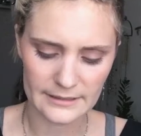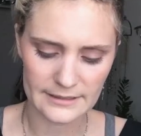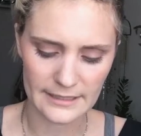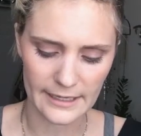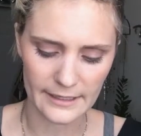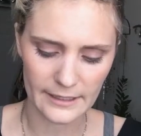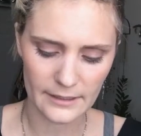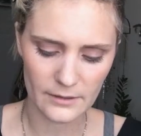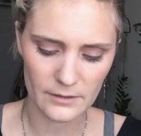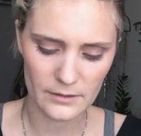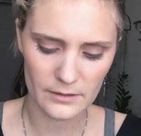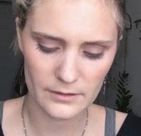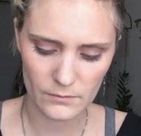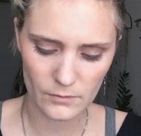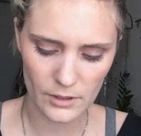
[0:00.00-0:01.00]
setting
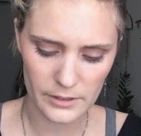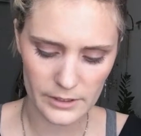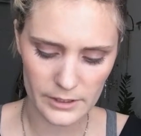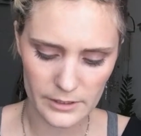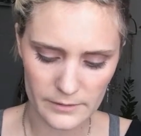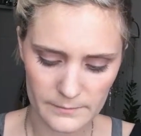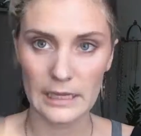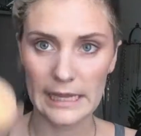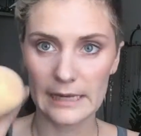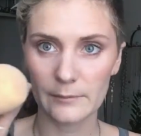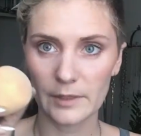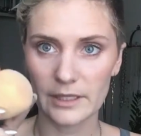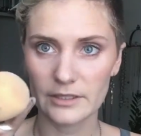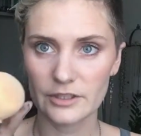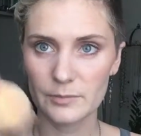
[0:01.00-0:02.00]
water, and I'm
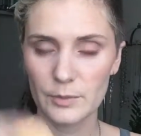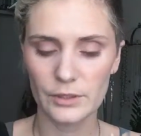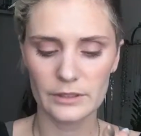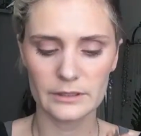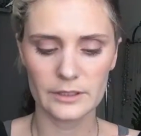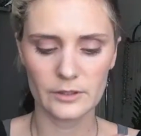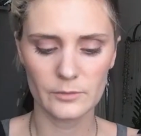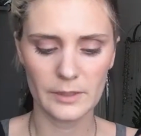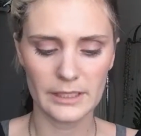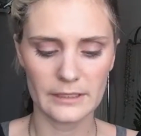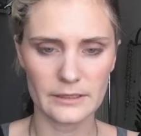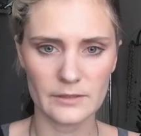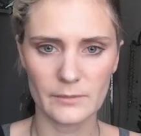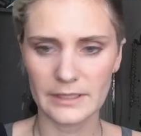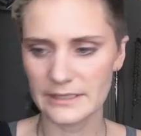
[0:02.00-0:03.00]
gonna just put a little bit
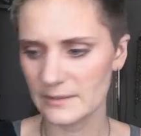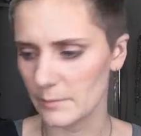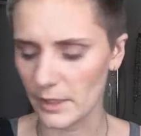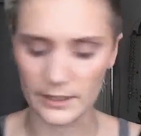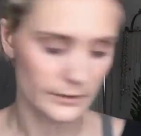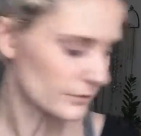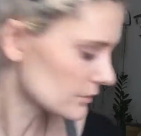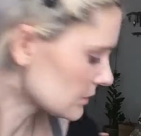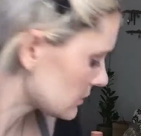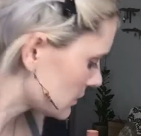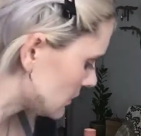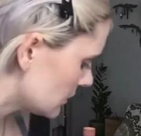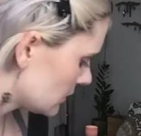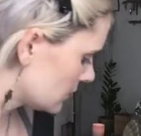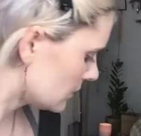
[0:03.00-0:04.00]
into my sponge
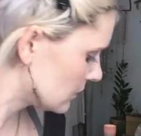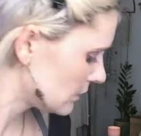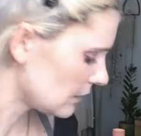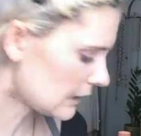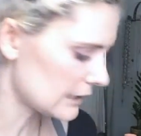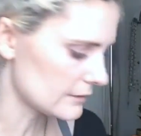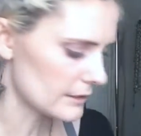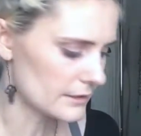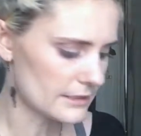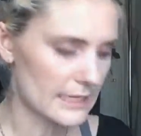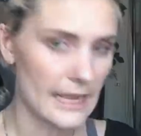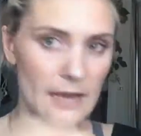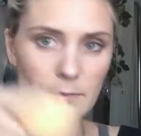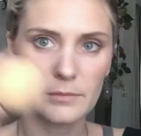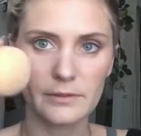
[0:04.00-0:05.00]
and then
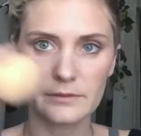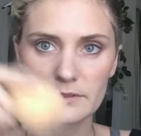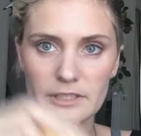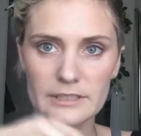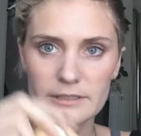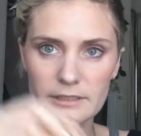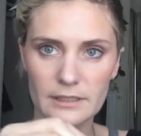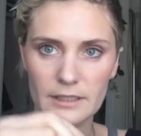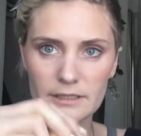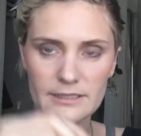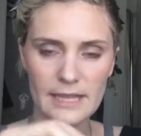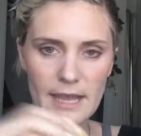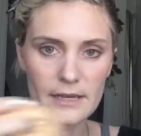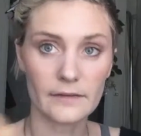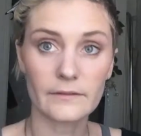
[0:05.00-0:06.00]
tap just a
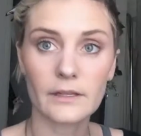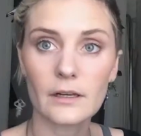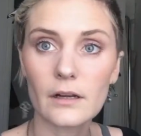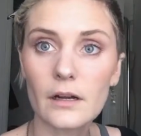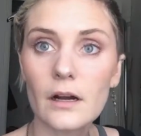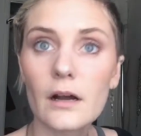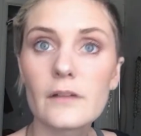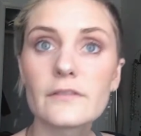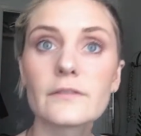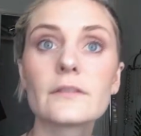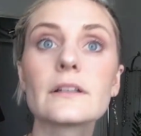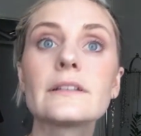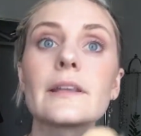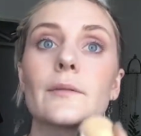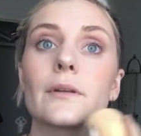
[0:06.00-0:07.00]
tad of it off
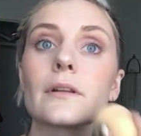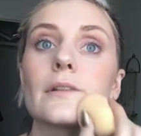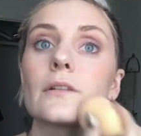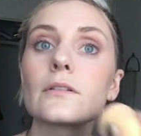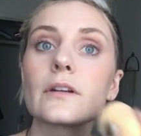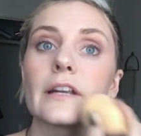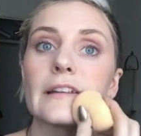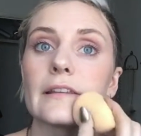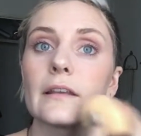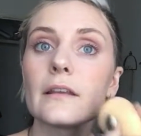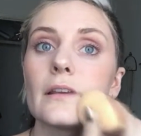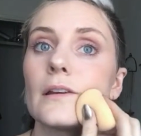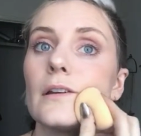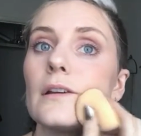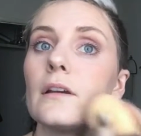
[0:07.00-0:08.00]
because I went a little crazy.
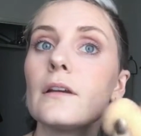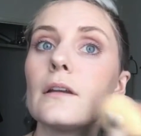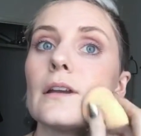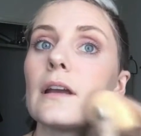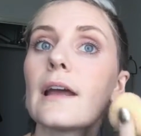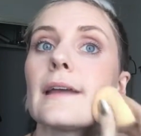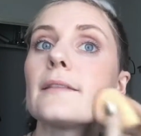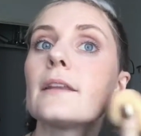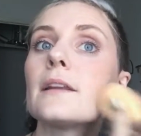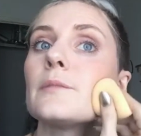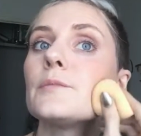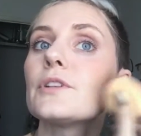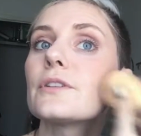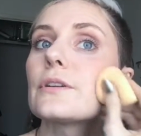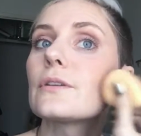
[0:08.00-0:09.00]
And then I'm
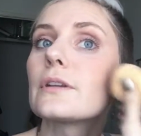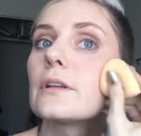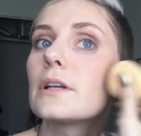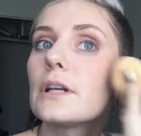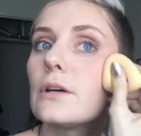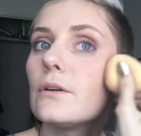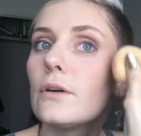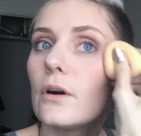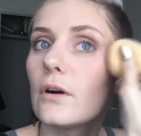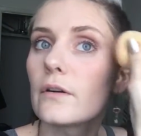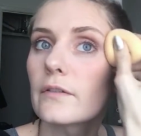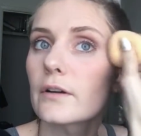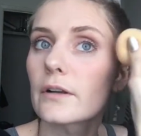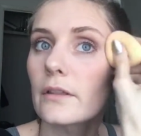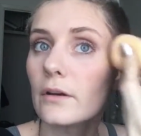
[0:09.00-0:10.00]
just going to go
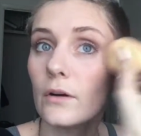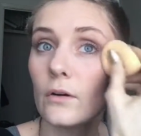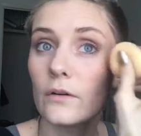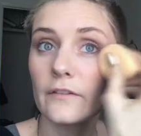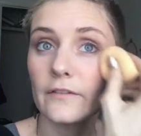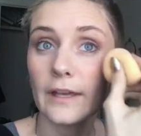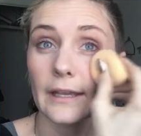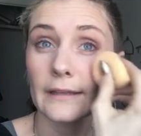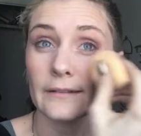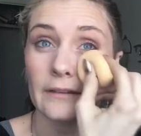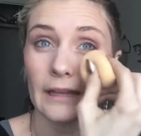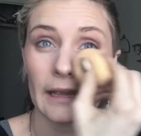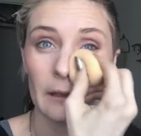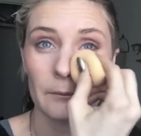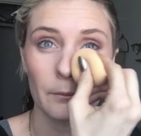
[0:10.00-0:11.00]
over the whole face
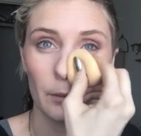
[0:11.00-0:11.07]
and